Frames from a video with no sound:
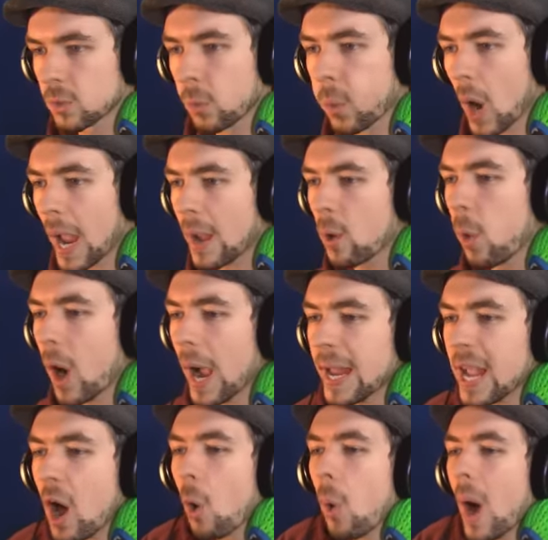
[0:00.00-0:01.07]
So white, uh.
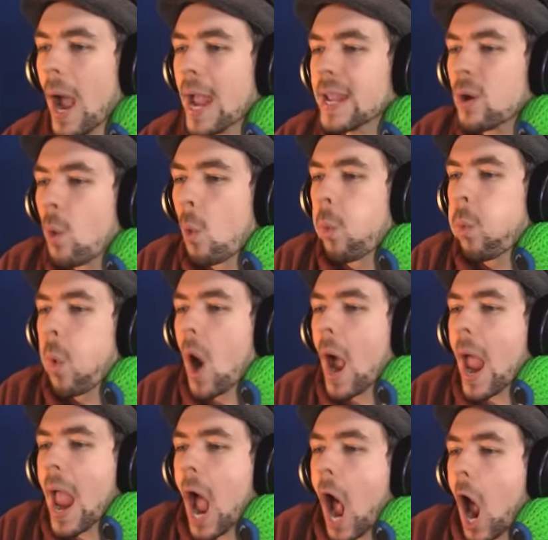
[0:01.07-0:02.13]
white, white,
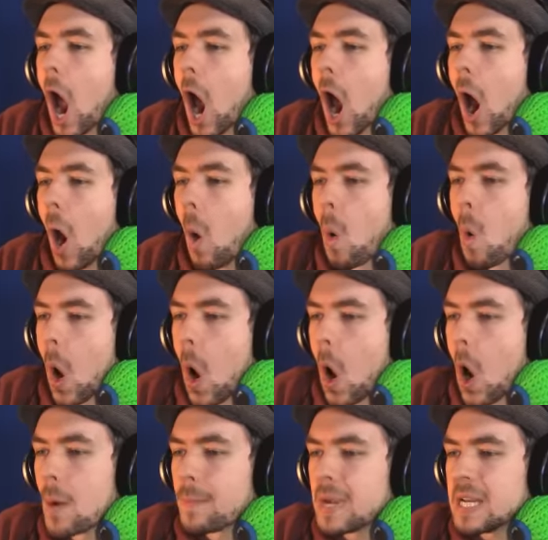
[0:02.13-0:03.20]
white. Ow!
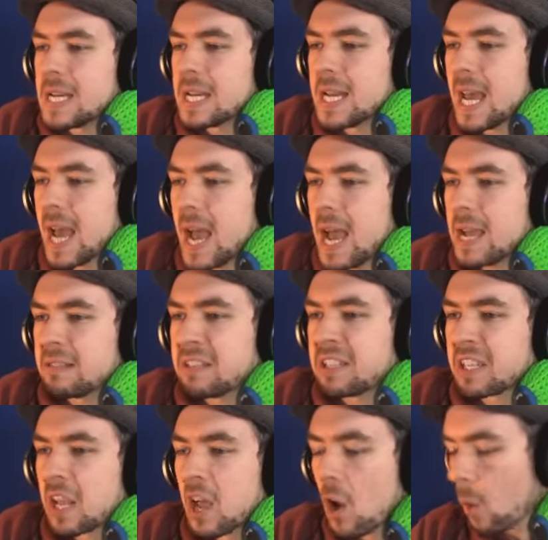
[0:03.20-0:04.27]
Oh, me
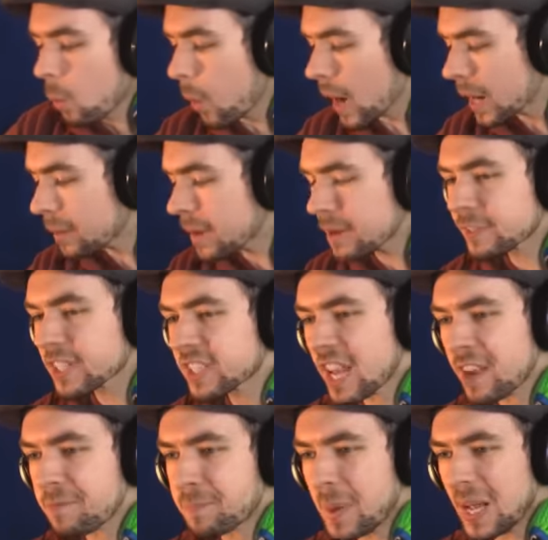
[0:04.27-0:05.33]
nads! Why do I have to
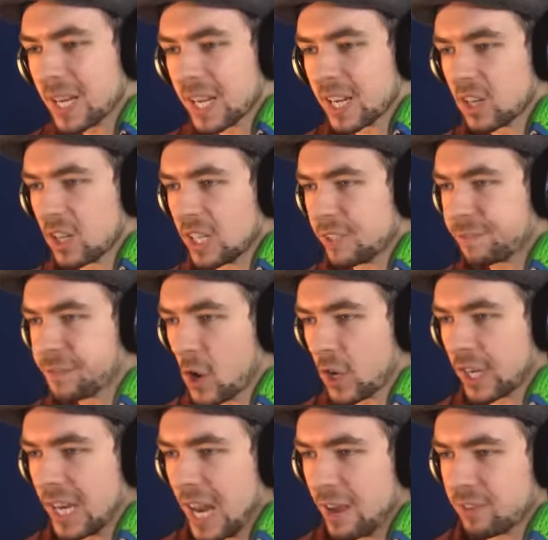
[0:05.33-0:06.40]
say Billy in all these
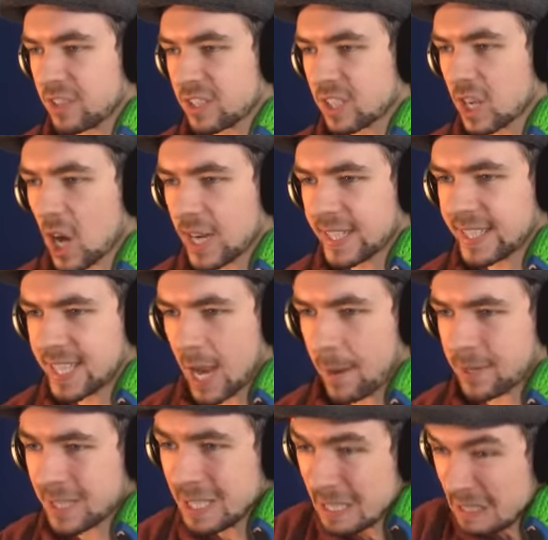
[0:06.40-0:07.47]
fucking oh, levels? God
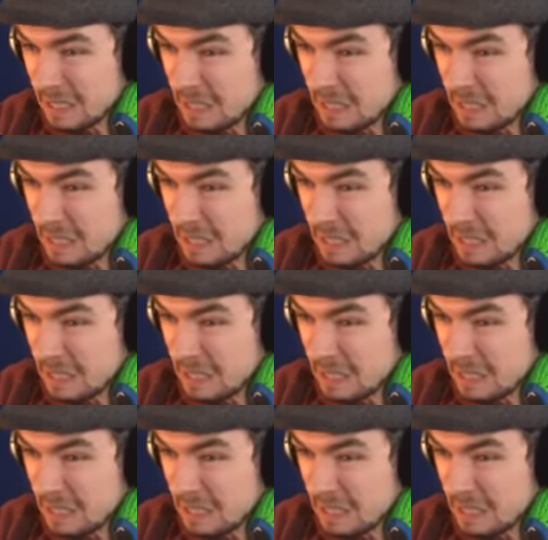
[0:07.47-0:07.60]
damn it!